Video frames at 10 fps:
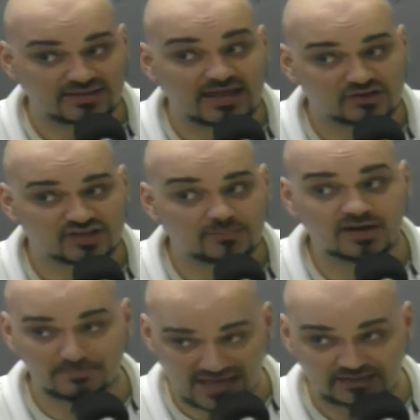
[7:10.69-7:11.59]
that'll sum it
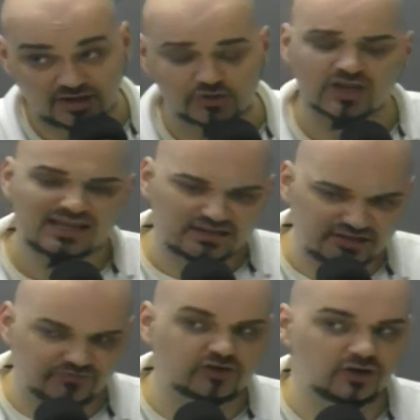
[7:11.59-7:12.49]
up bad contract,
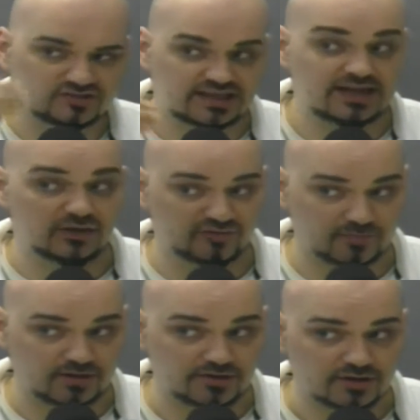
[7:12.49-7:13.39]
difficult to get out from
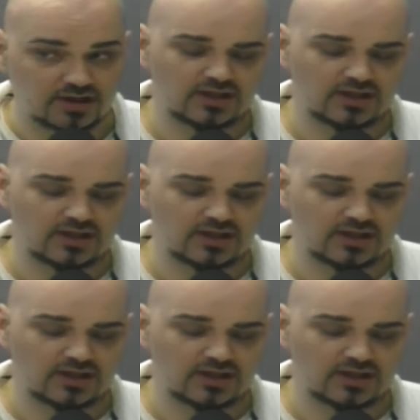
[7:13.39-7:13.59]
under.